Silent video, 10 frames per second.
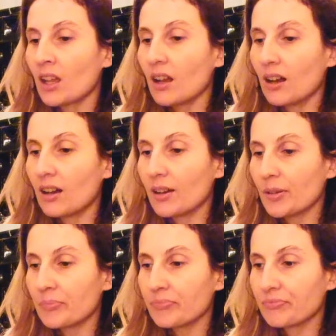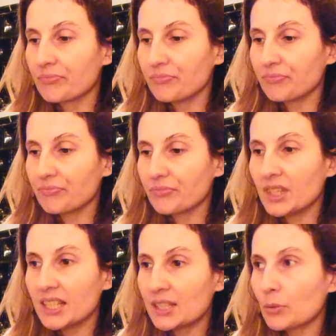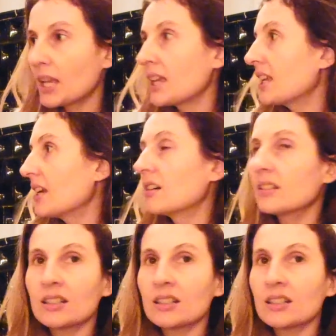Um, this way here,